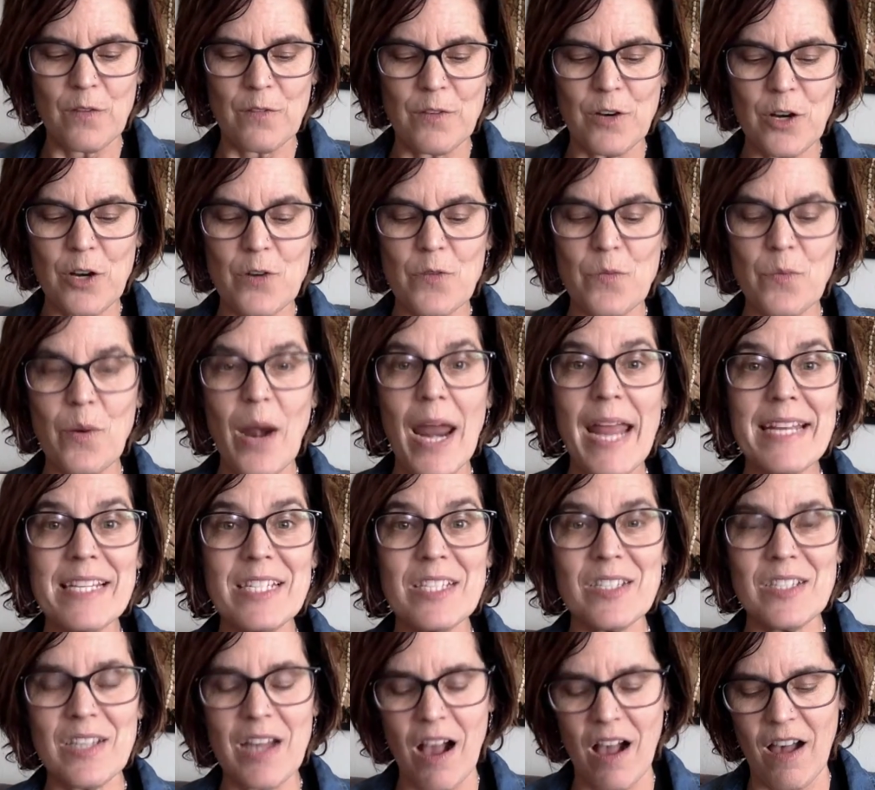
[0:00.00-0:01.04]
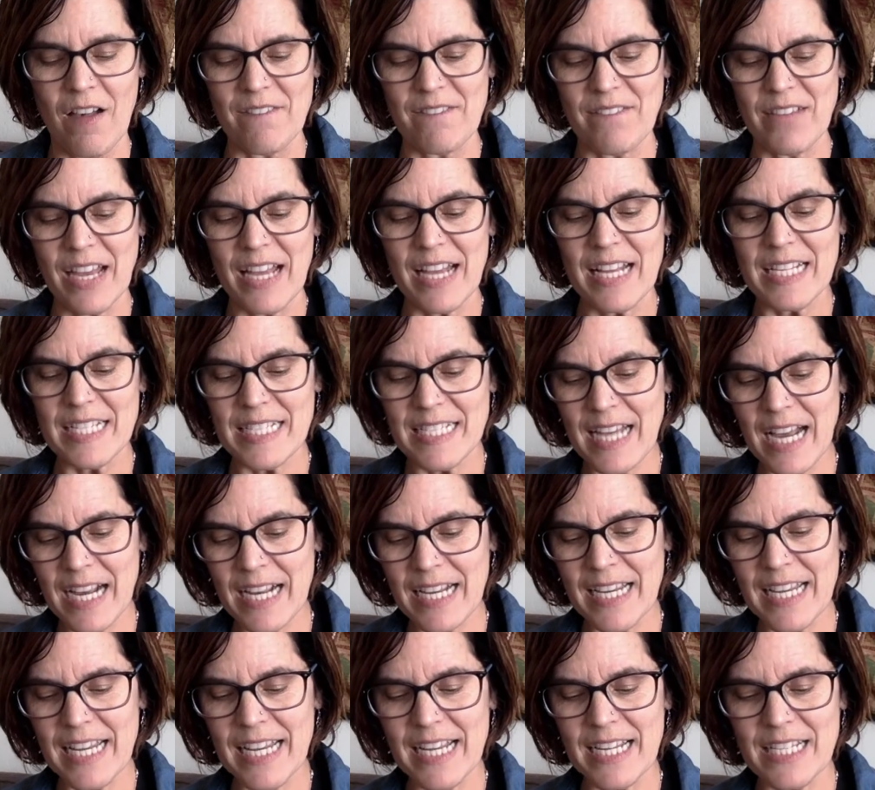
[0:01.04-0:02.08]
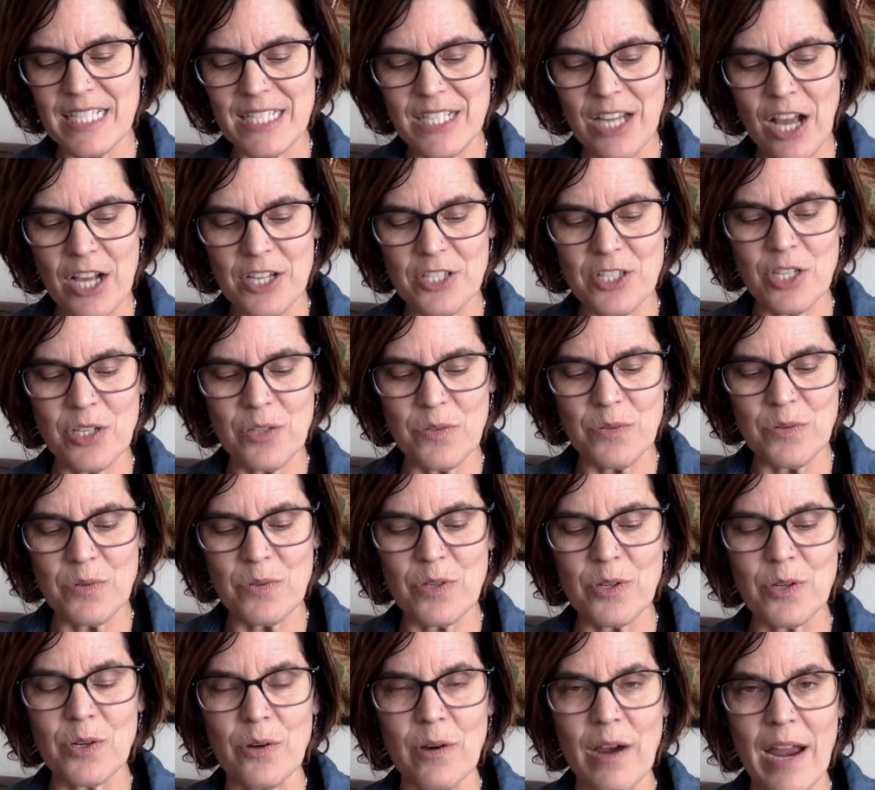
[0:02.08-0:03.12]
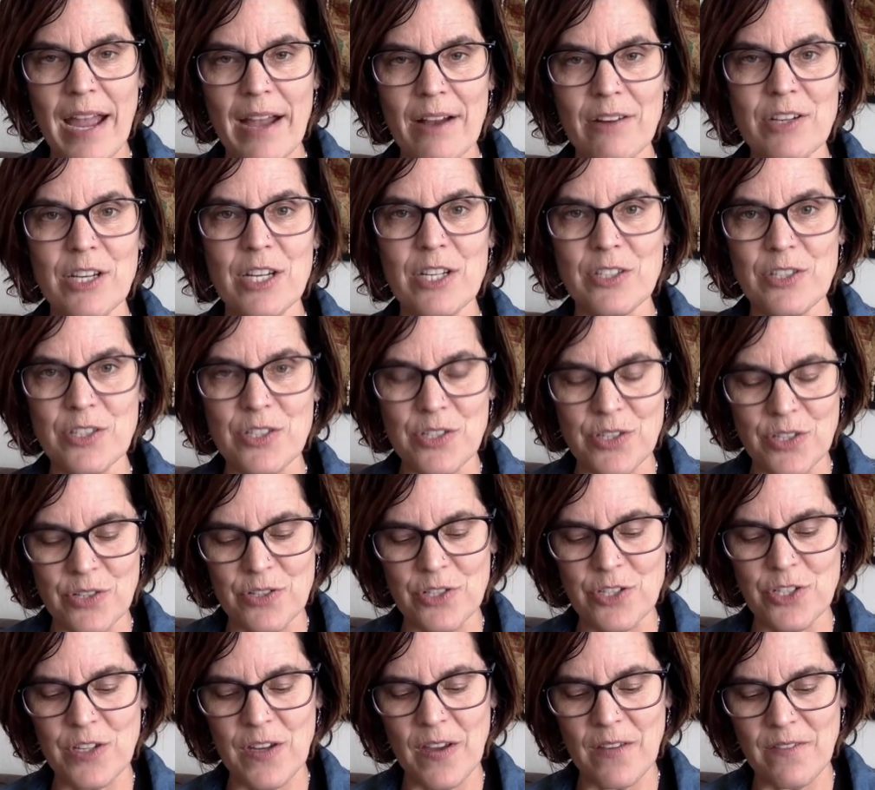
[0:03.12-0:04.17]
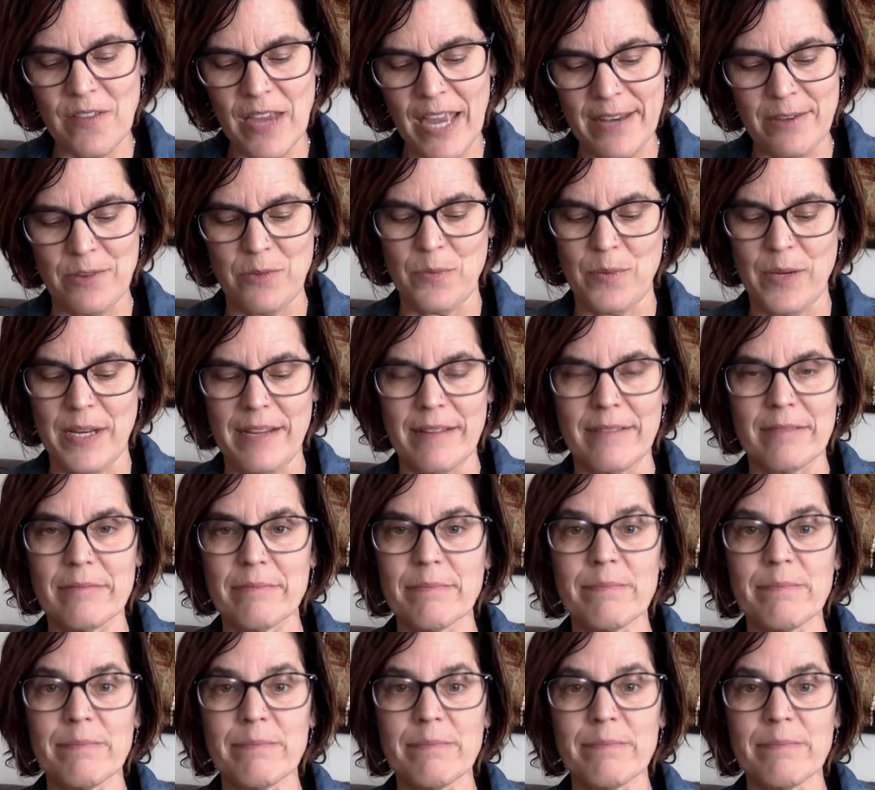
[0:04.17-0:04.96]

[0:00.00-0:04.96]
Fern raced off ducking and dodging through the crowd in search of Henry.